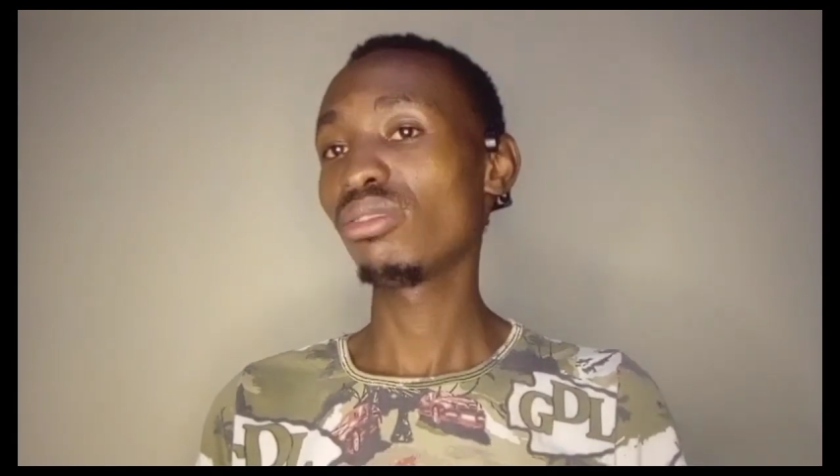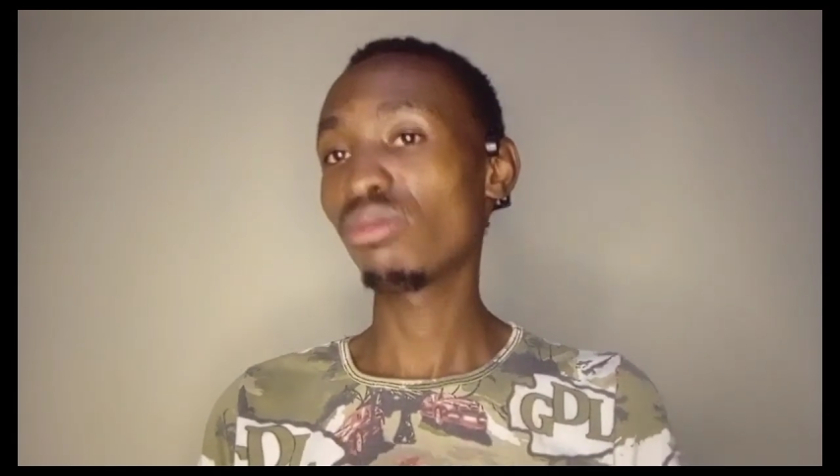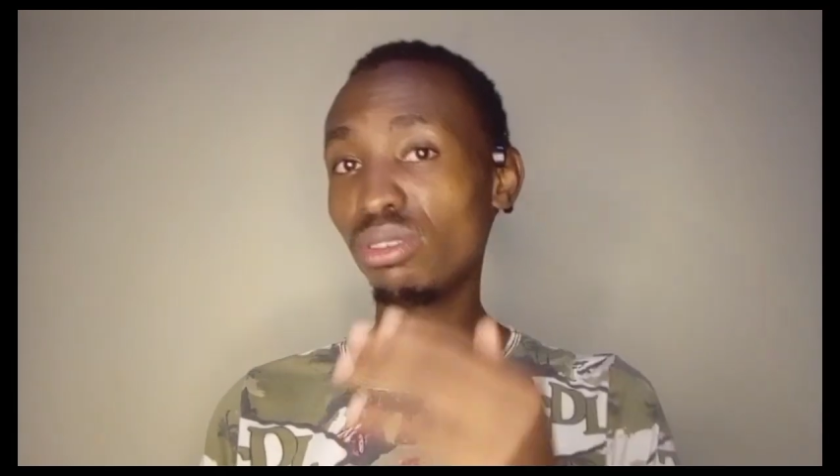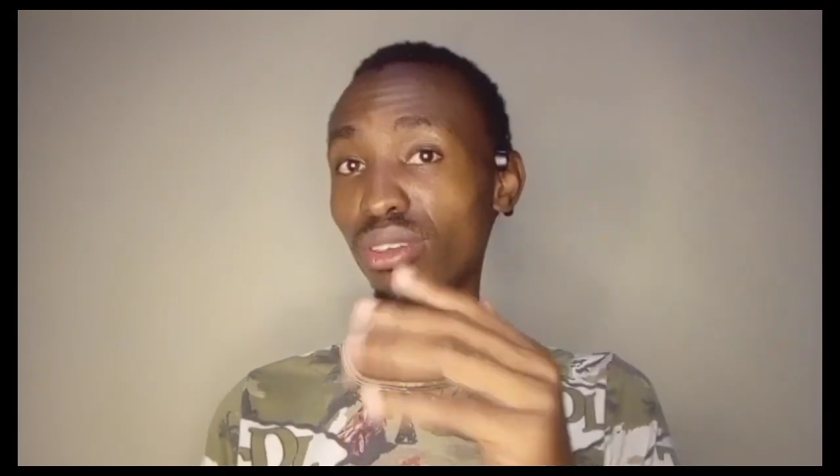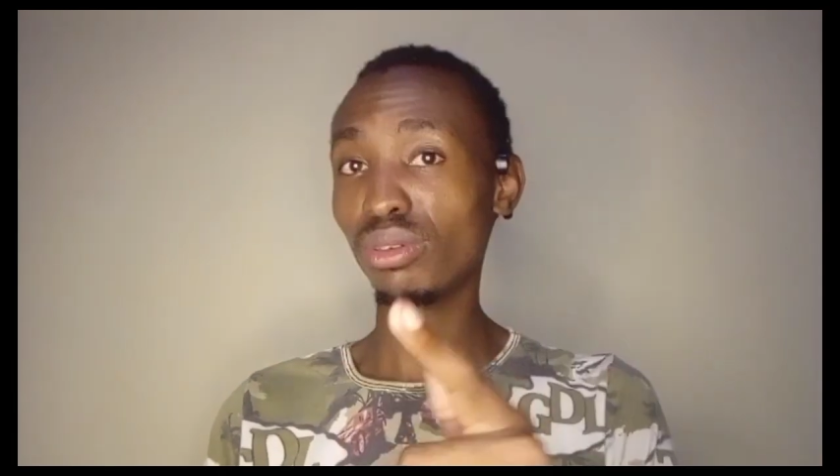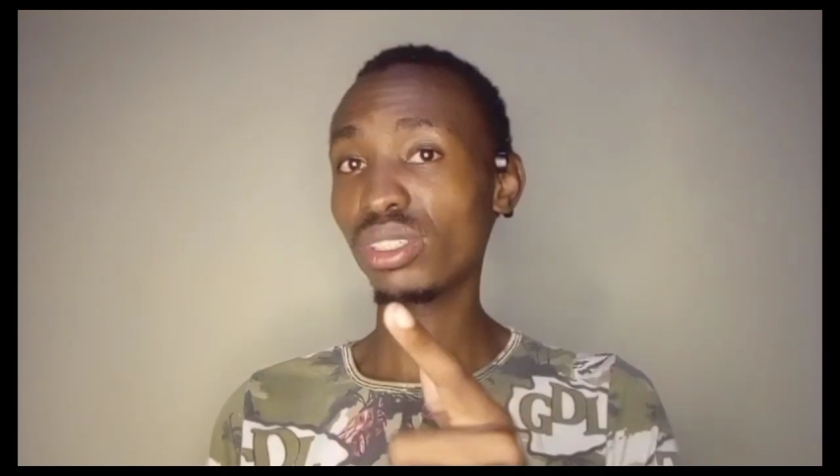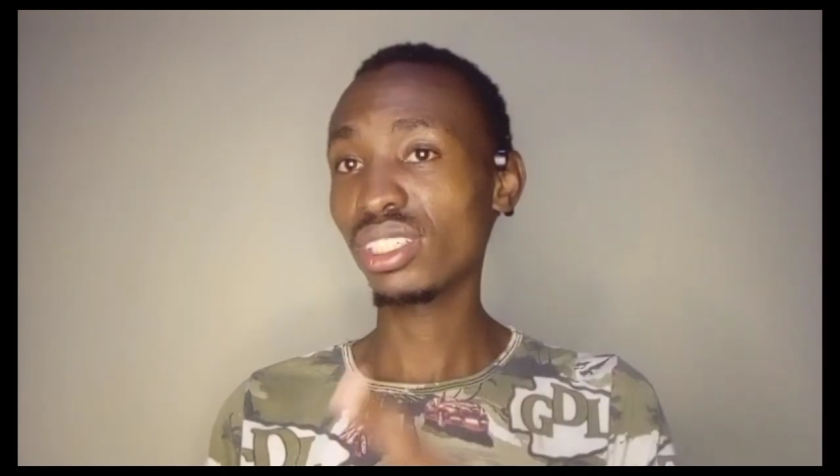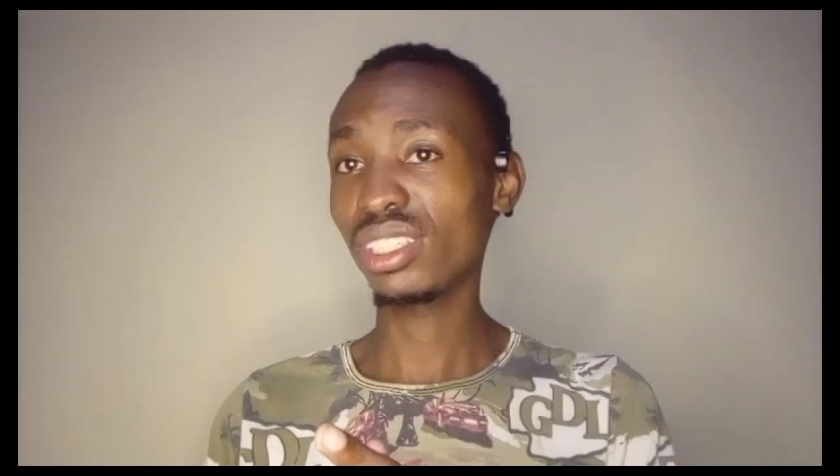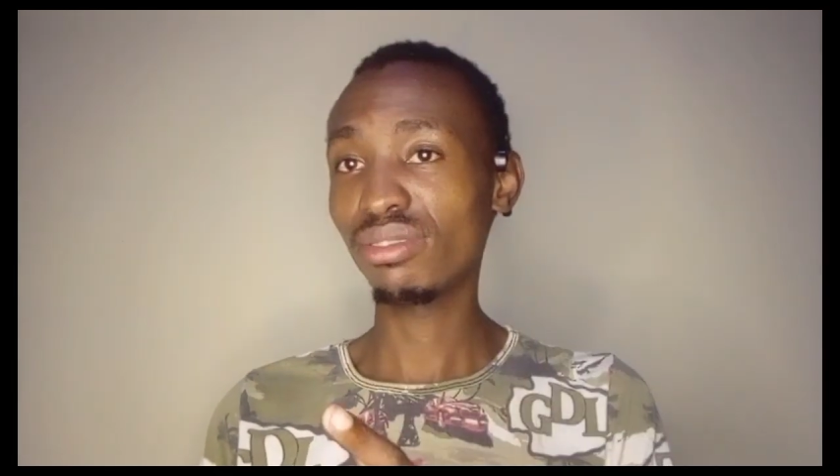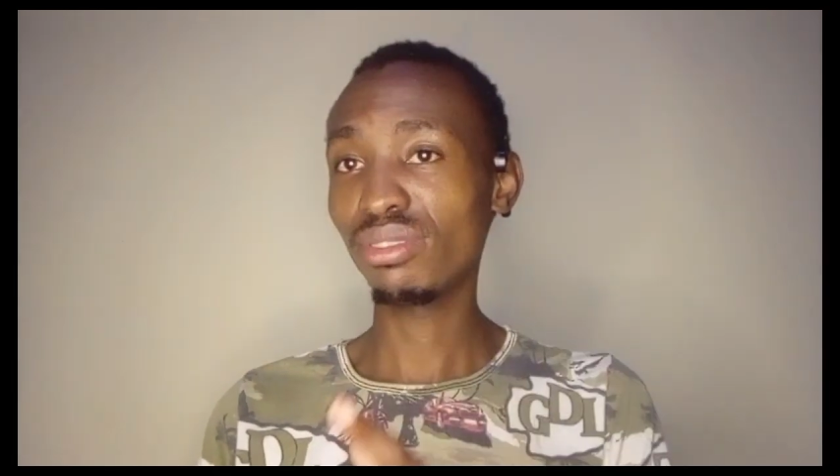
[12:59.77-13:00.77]
When you're
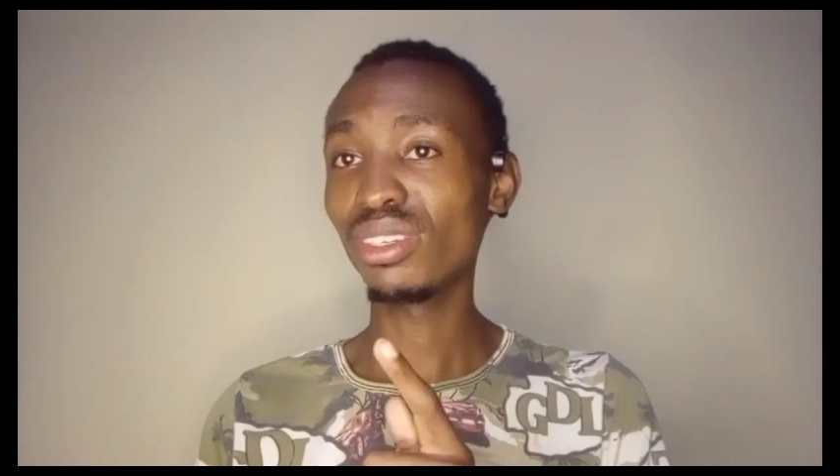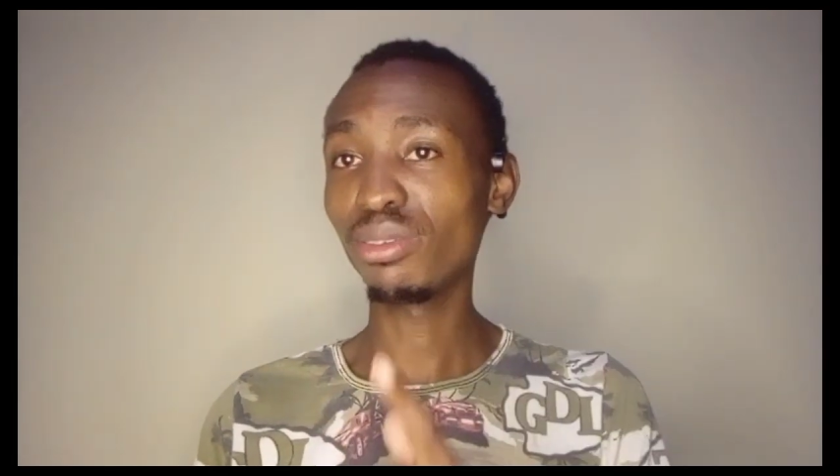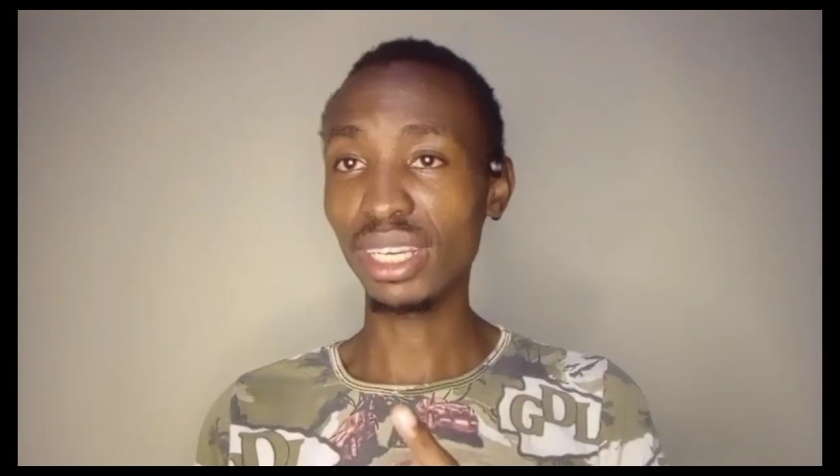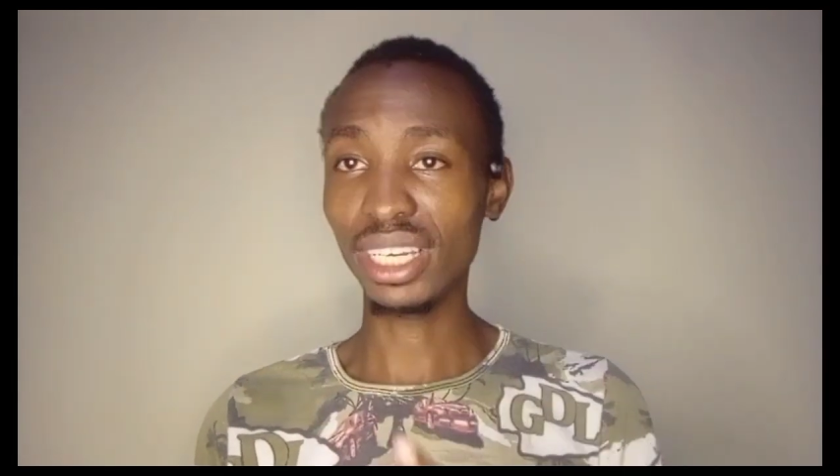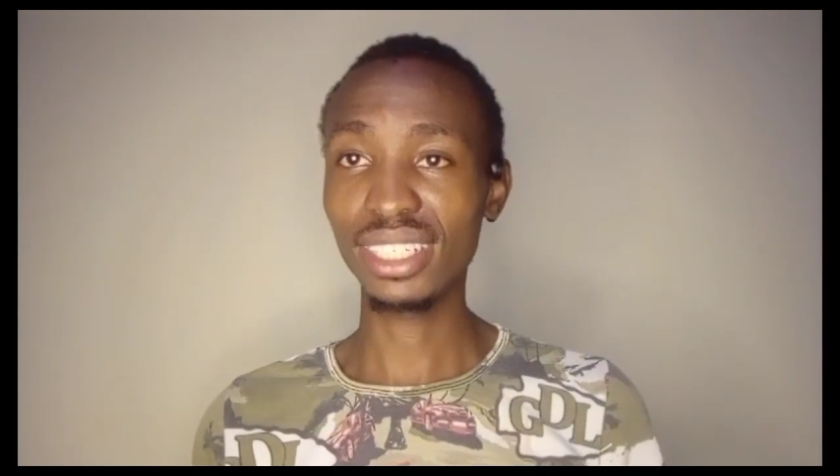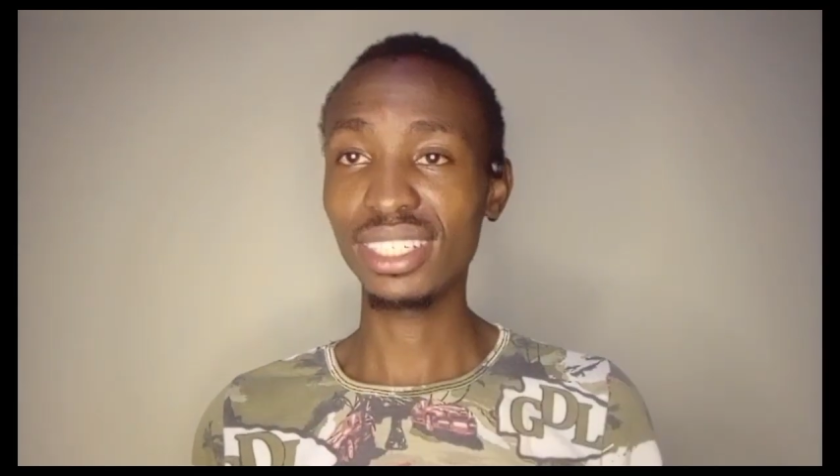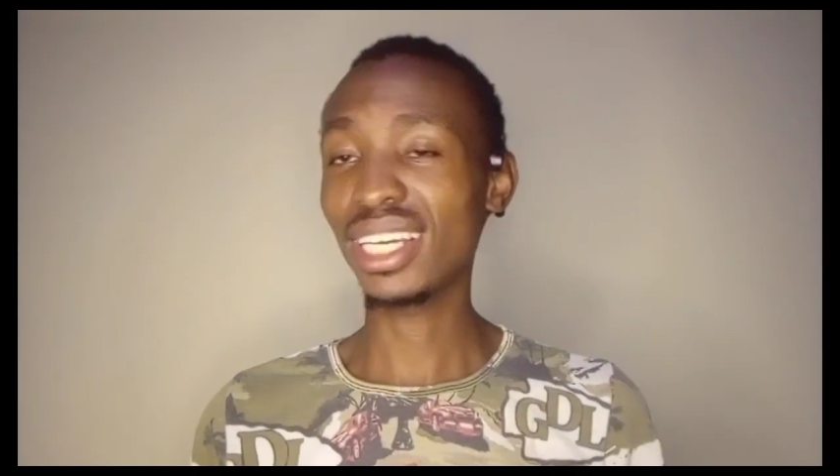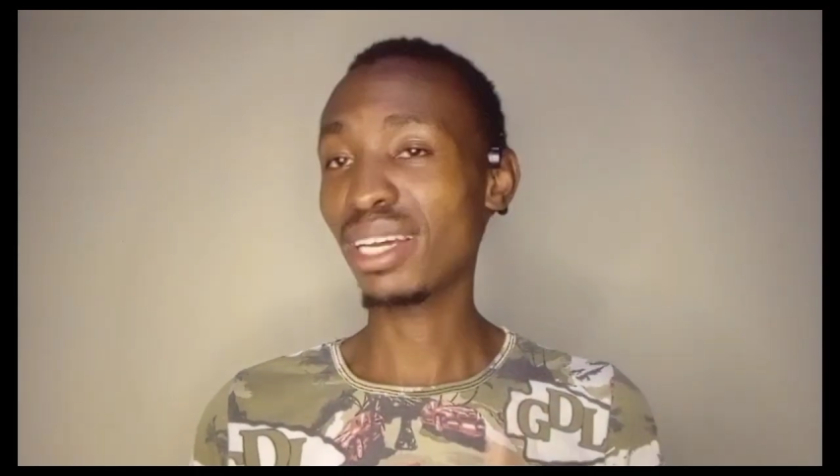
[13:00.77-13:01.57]
watching this video, my cousin,